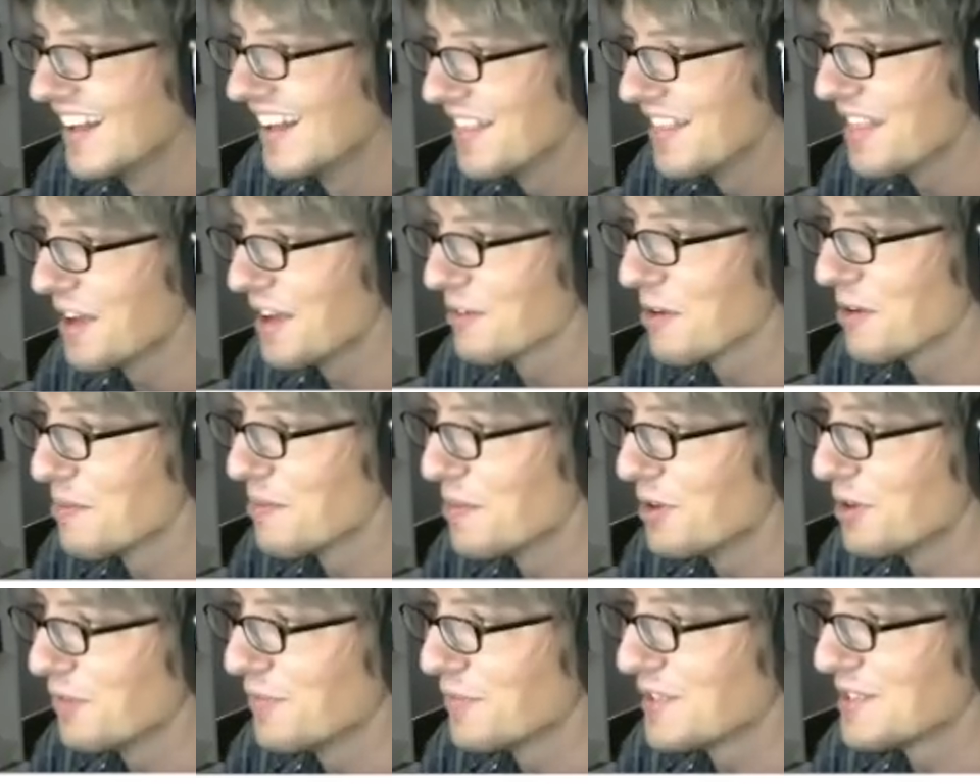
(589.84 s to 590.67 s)
They
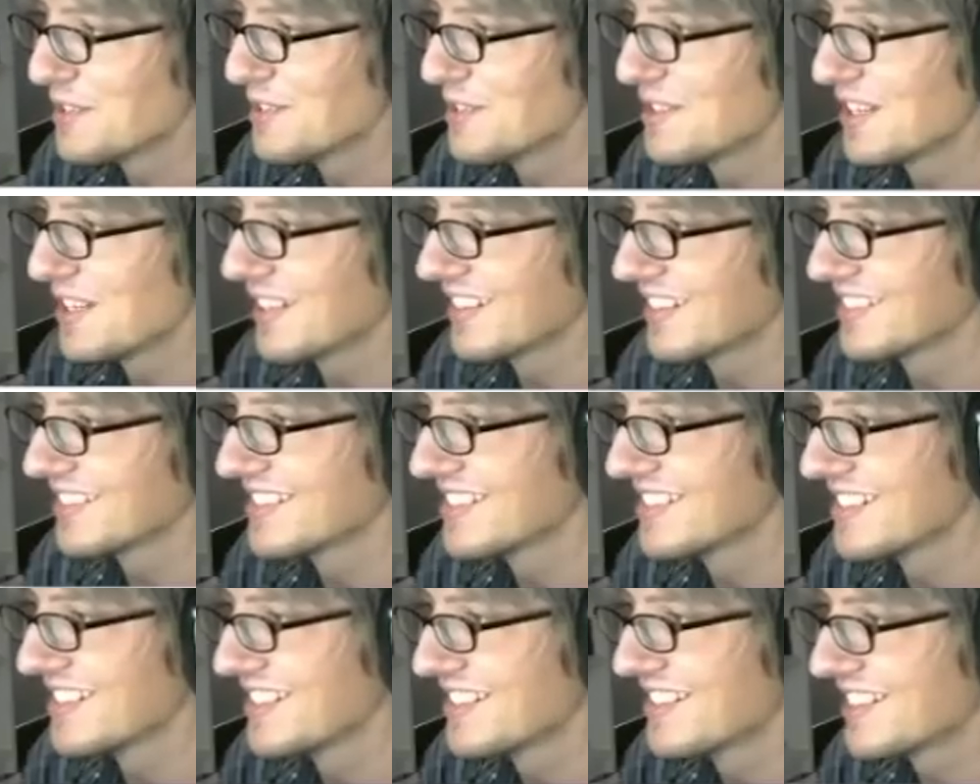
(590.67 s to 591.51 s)
removed the
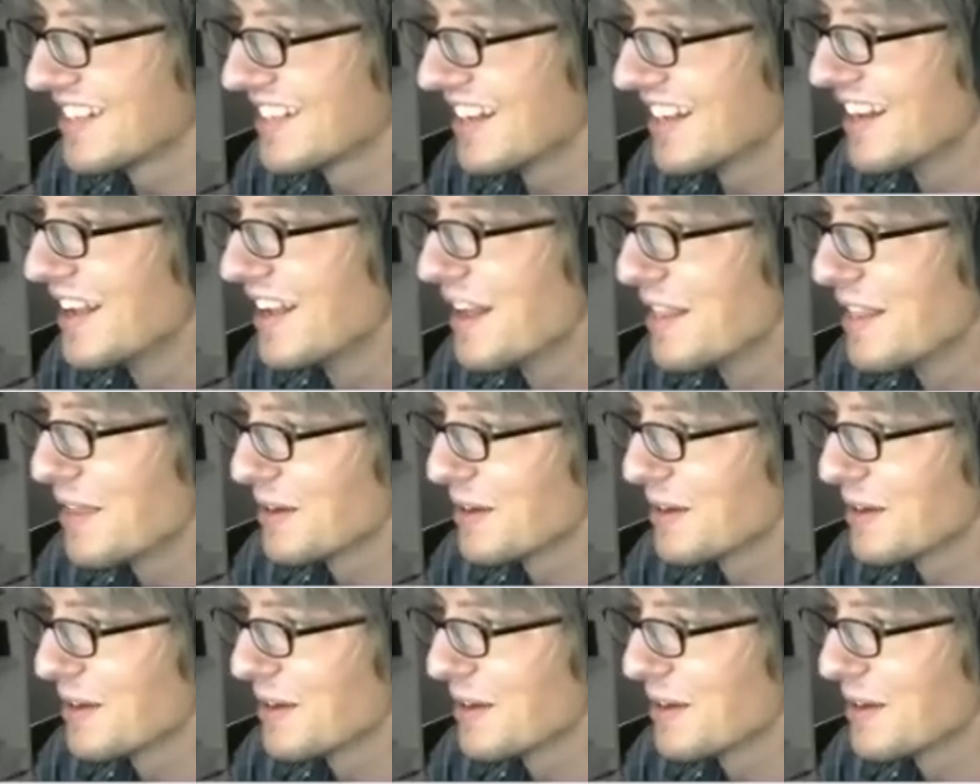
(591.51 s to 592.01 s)
stickers and shit.